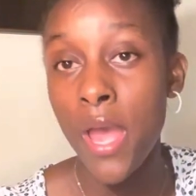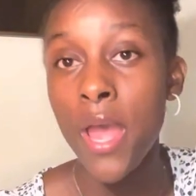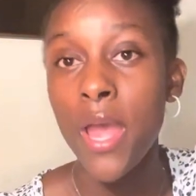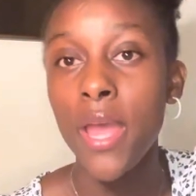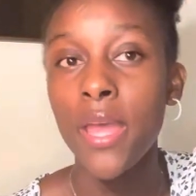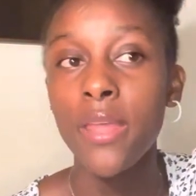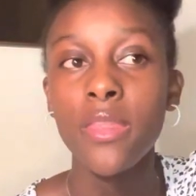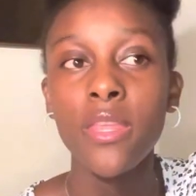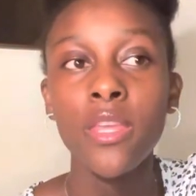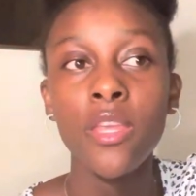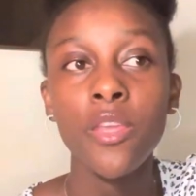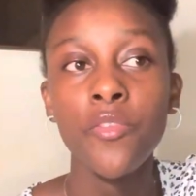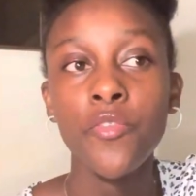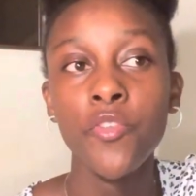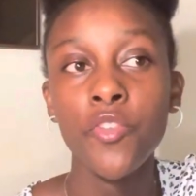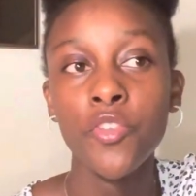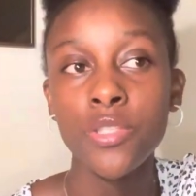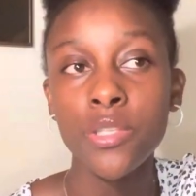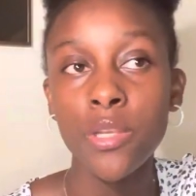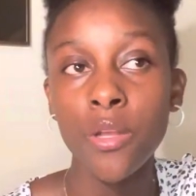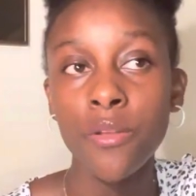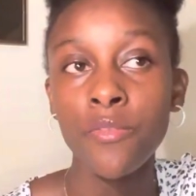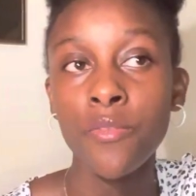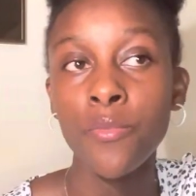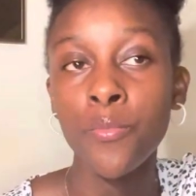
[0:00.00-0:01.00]
I think if you're
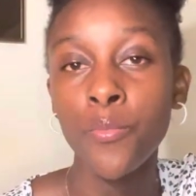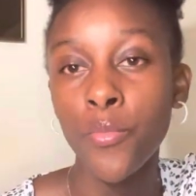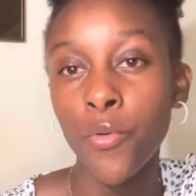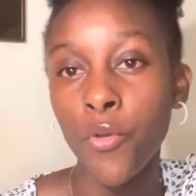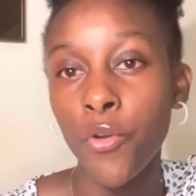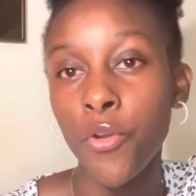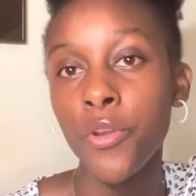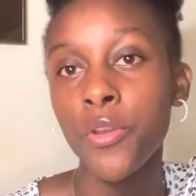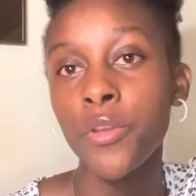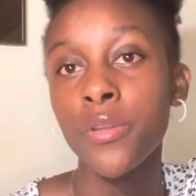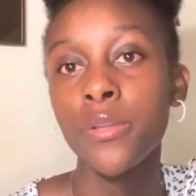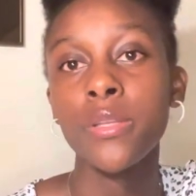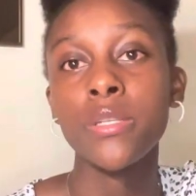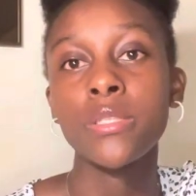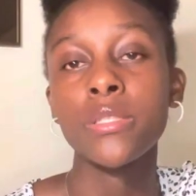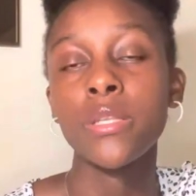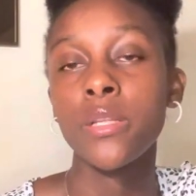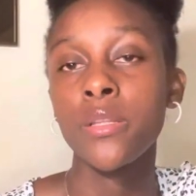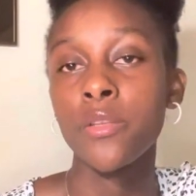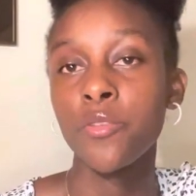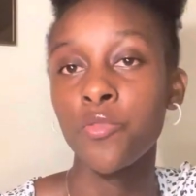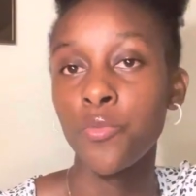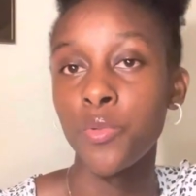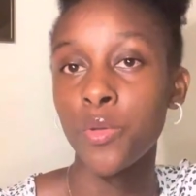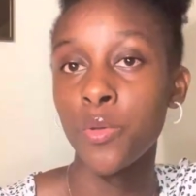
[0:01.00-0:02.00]
self-employed, it's a
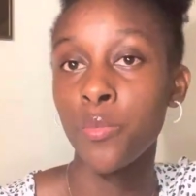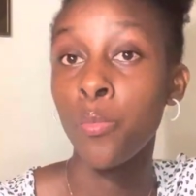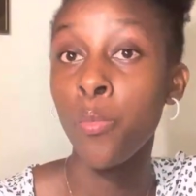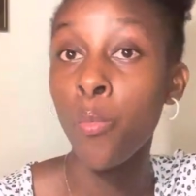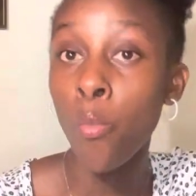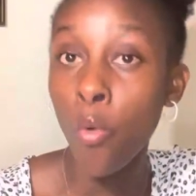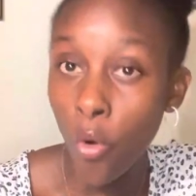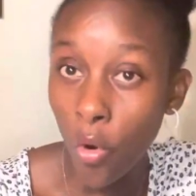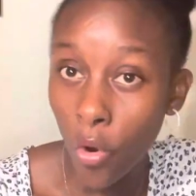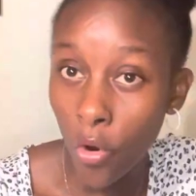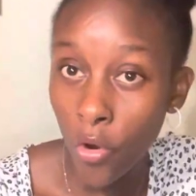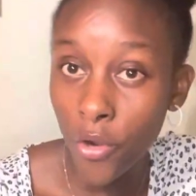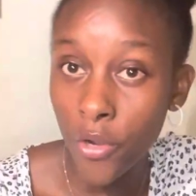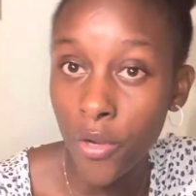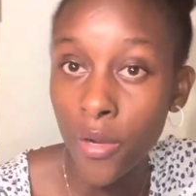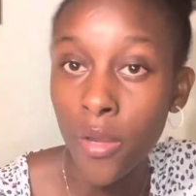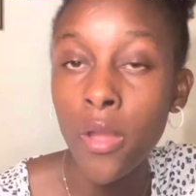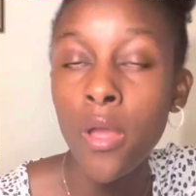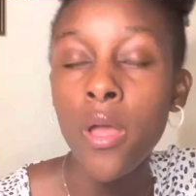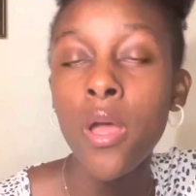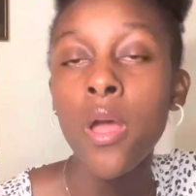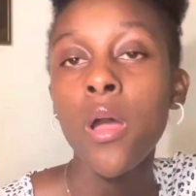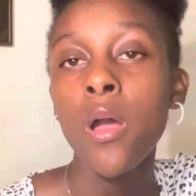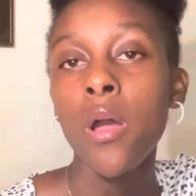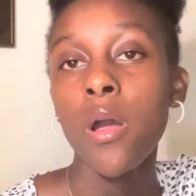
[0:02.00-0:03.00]
little bit more.
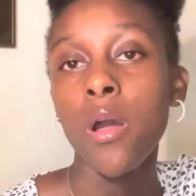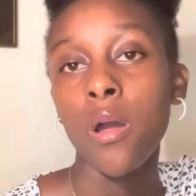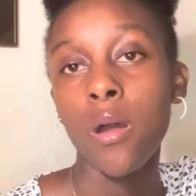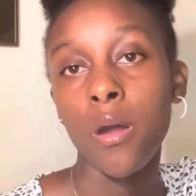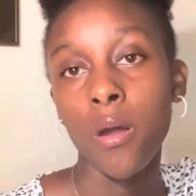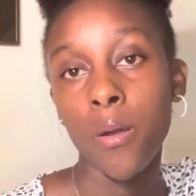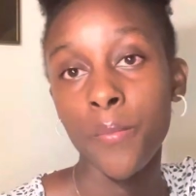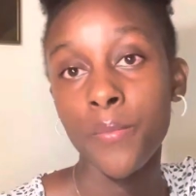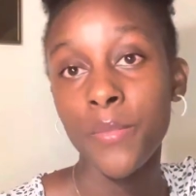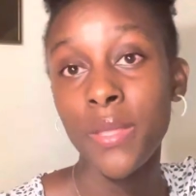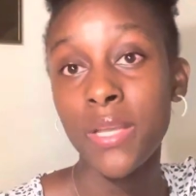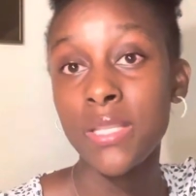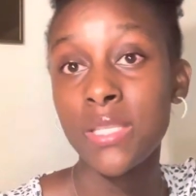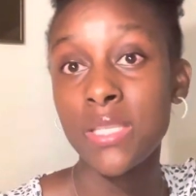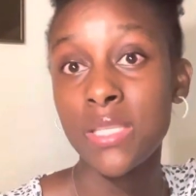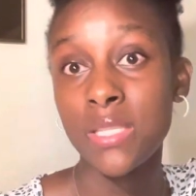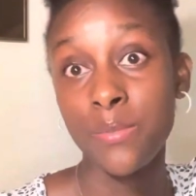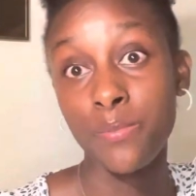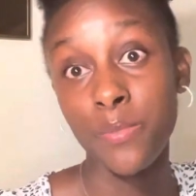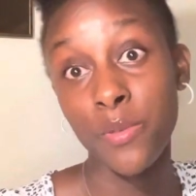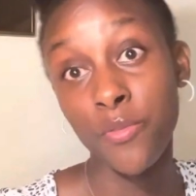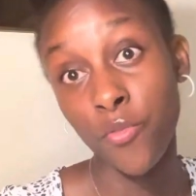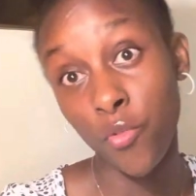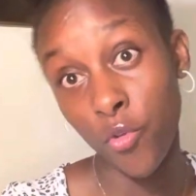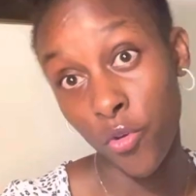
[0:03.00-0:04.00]
That's
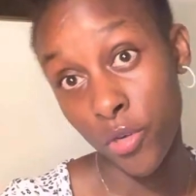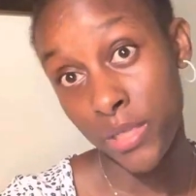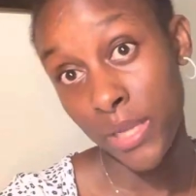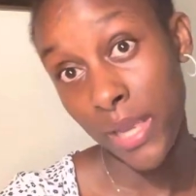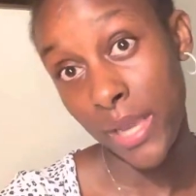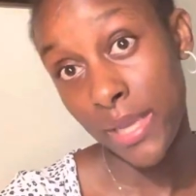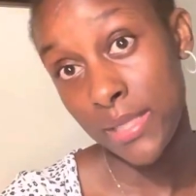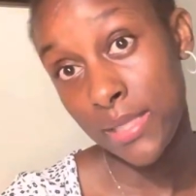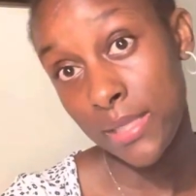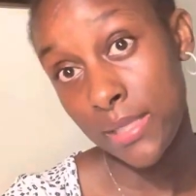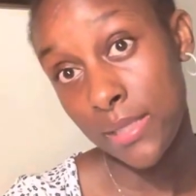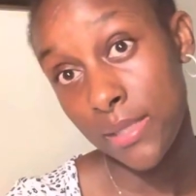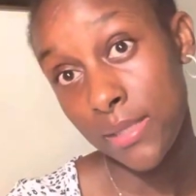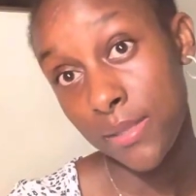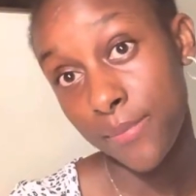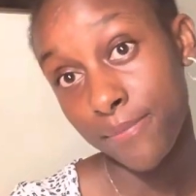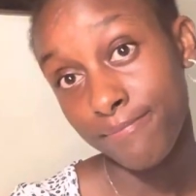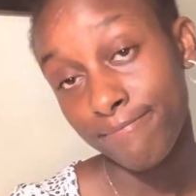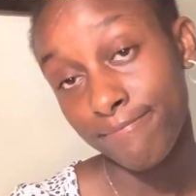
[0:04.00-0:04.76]
before taxes.